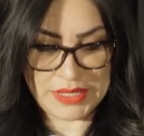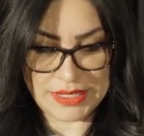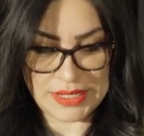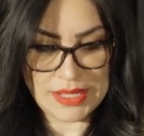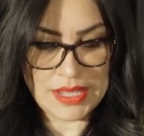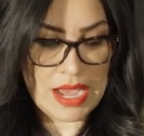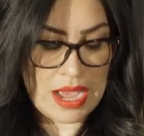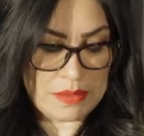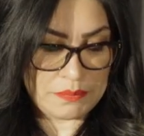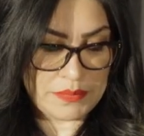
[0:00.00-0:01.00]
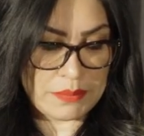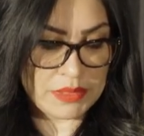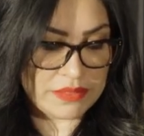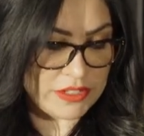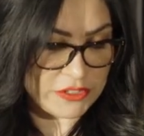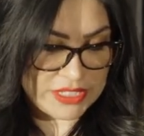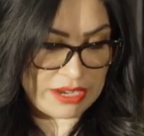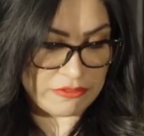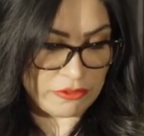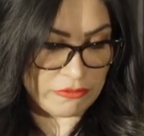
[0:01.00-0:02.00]
But I believe there are
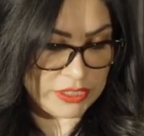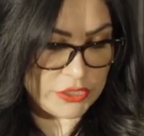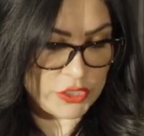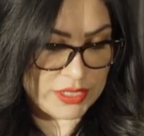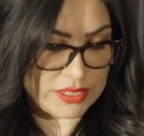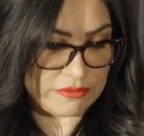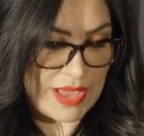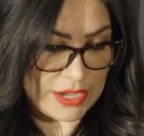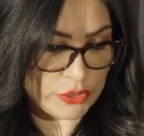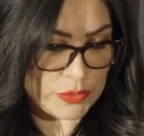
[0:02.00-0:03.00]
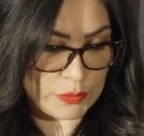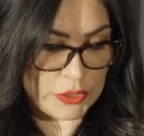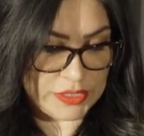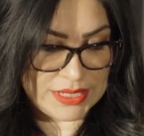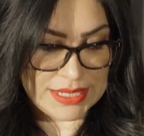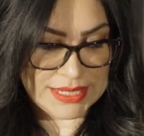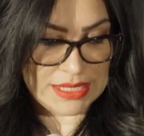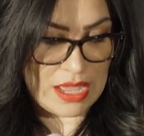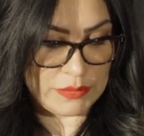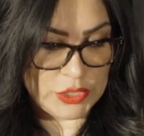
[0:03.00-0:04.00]
several religious factors pertinent to
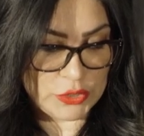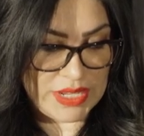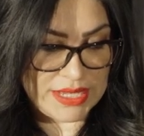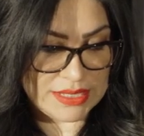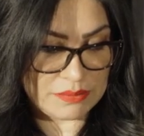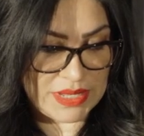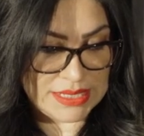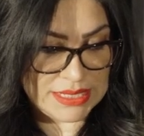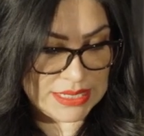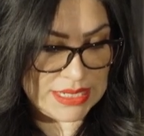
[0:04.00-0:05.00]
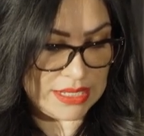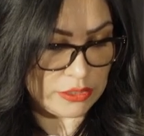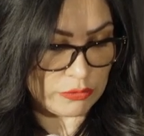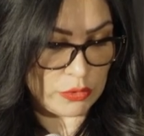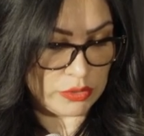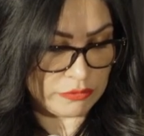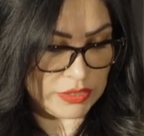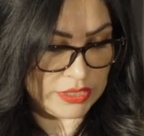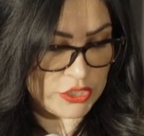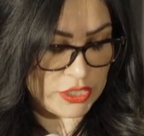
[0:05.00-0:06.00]
Islam and Judaism that dictate the role of
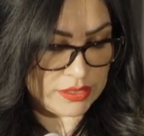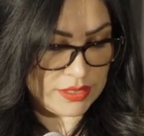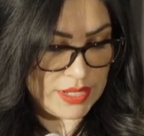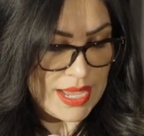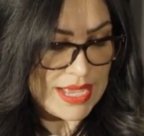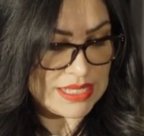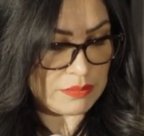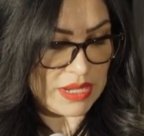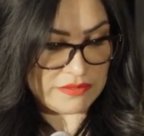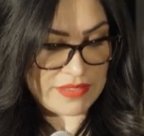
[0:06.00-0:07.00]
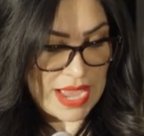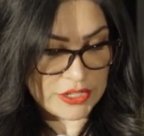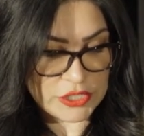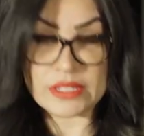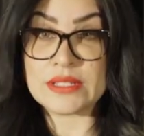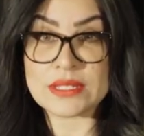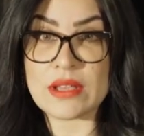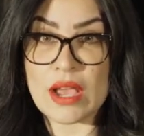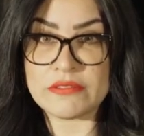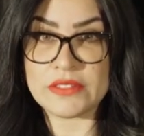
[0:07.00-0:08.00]
religion as a main factor in this
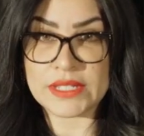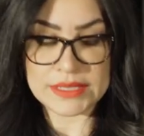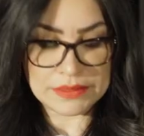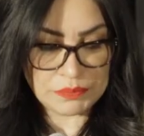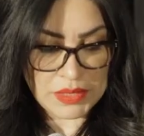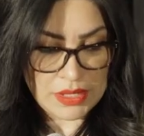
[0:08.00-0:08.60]
conflict.